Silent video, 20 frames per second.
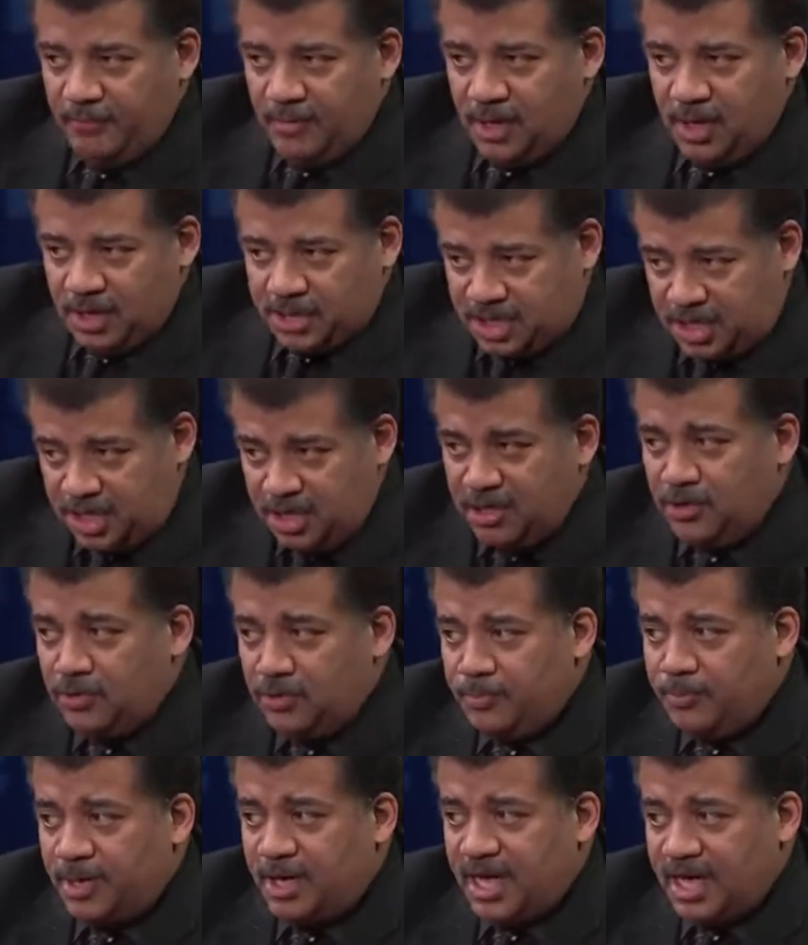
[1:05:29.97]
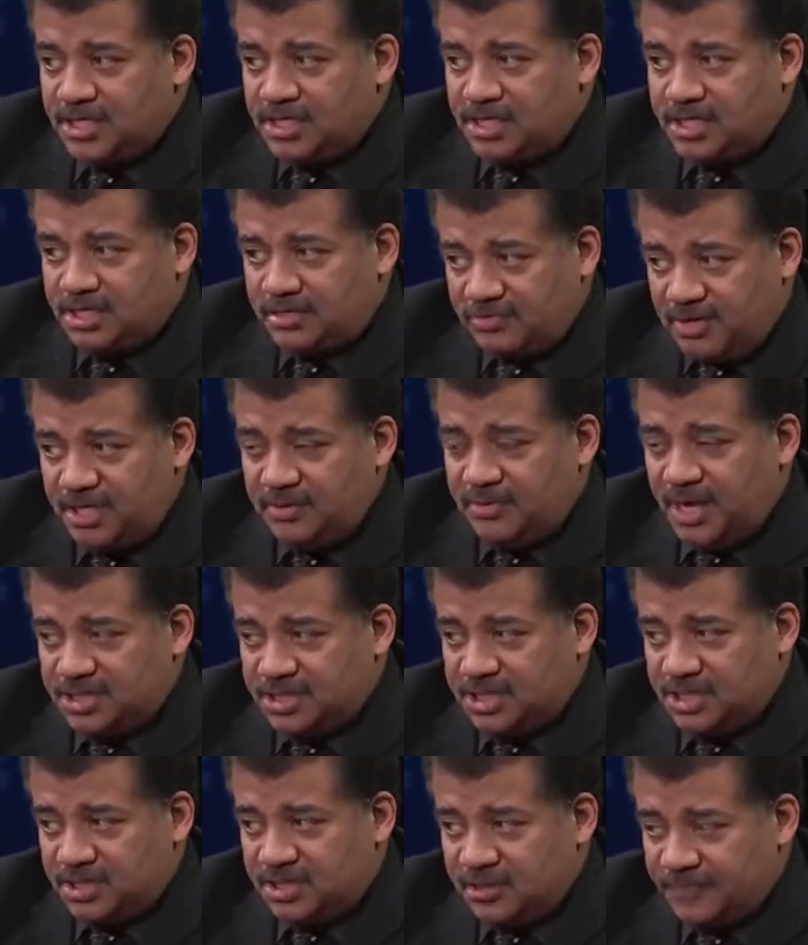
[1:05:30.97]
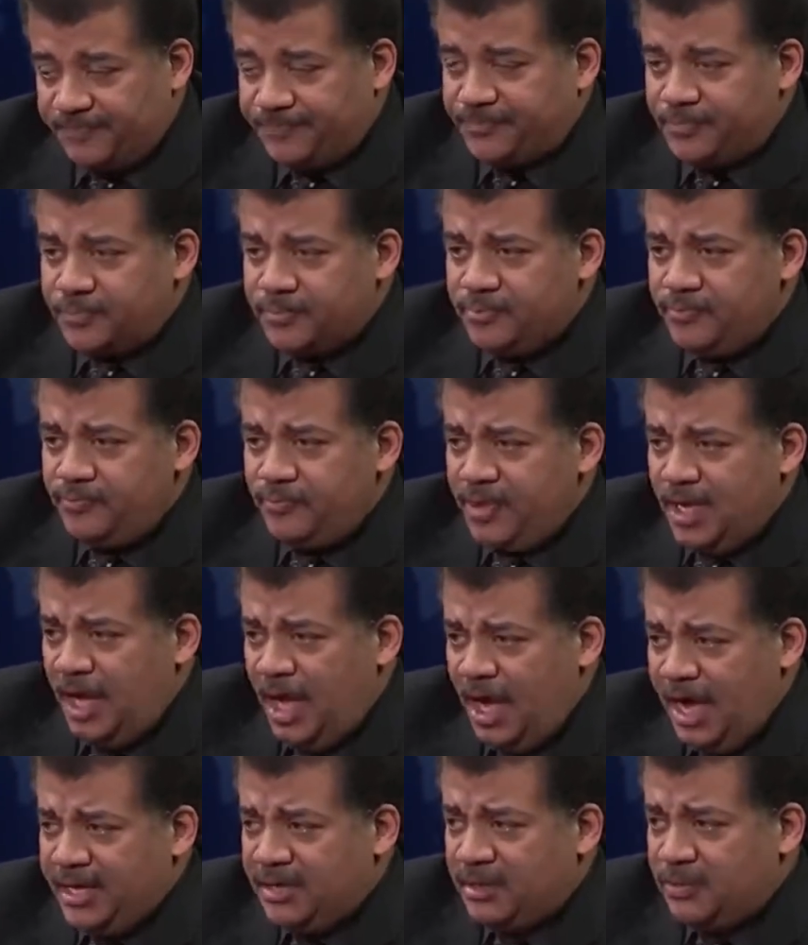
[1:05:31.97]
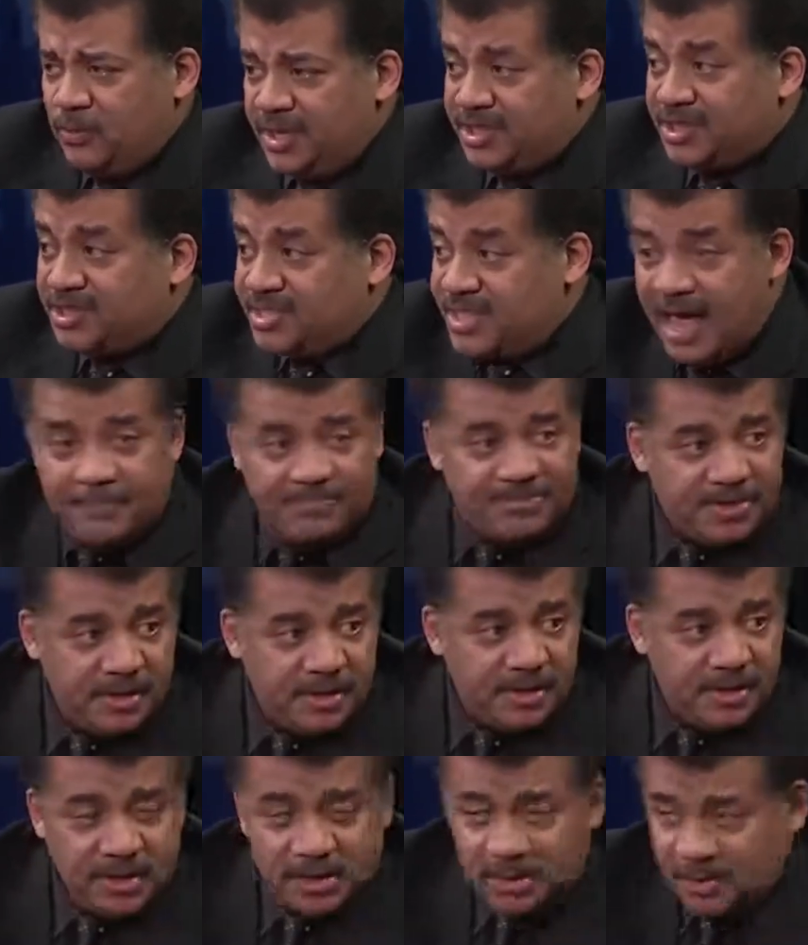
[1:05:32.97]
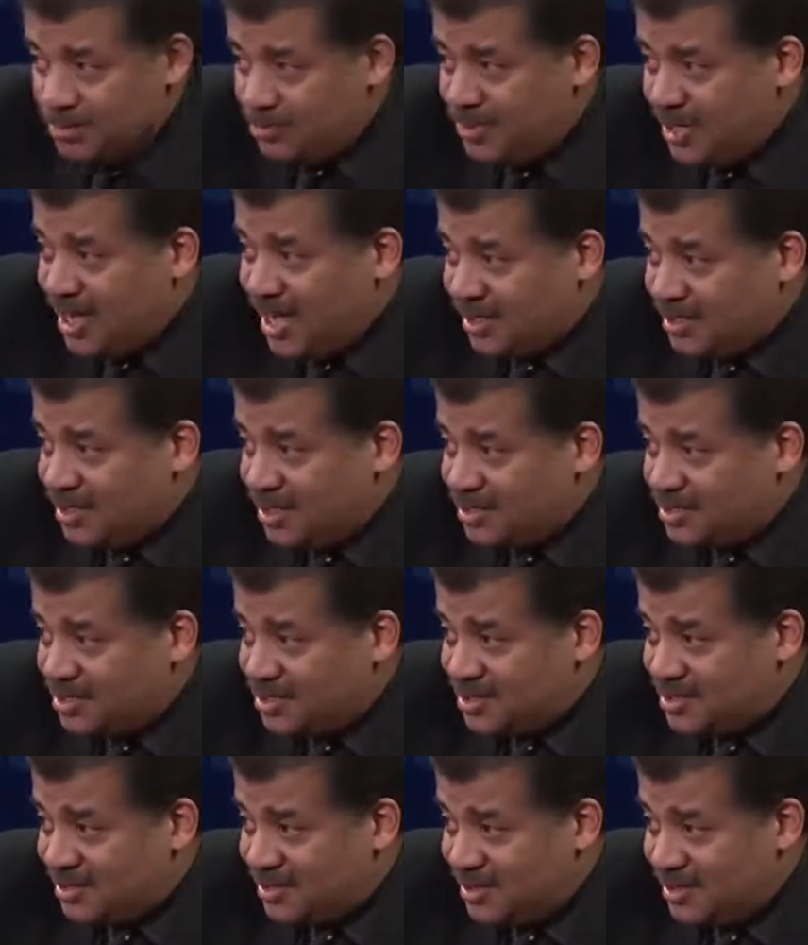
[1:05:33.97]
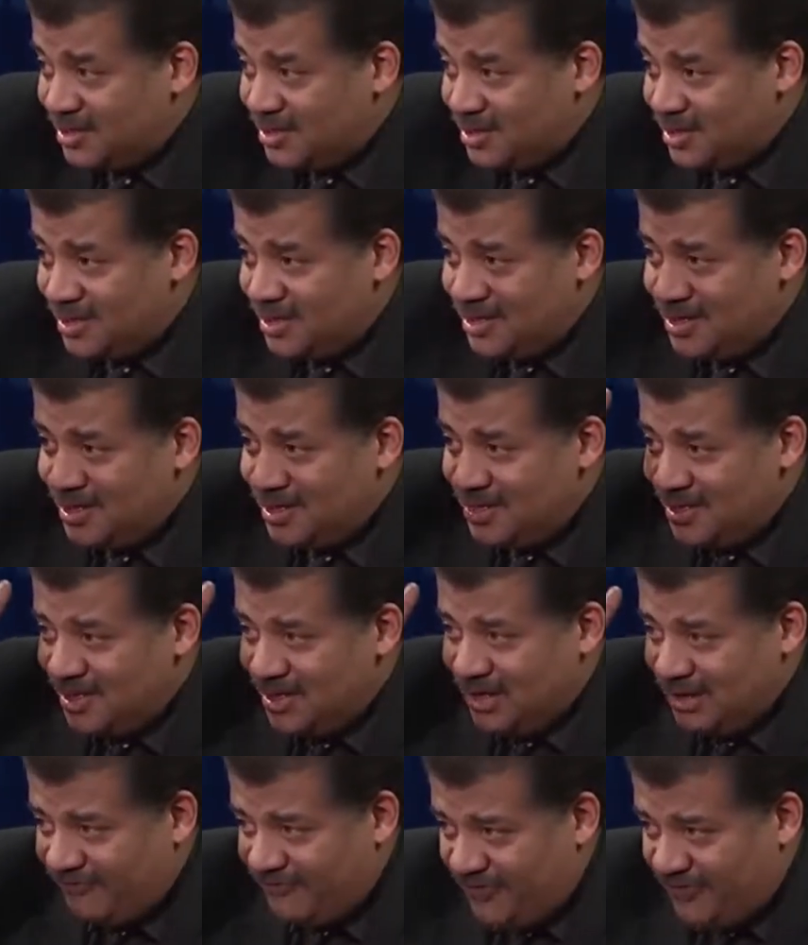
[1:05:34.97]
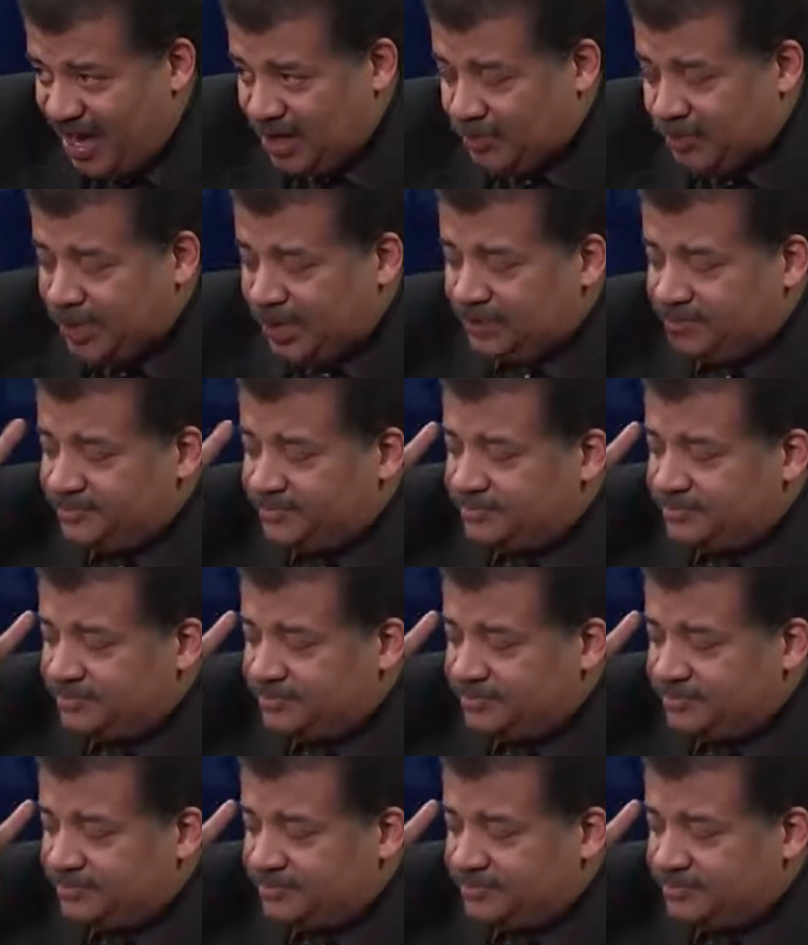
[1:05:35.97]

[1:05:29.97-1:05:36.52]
A cube has 3 dimensions, height, width, depth. We got this. Now follow me.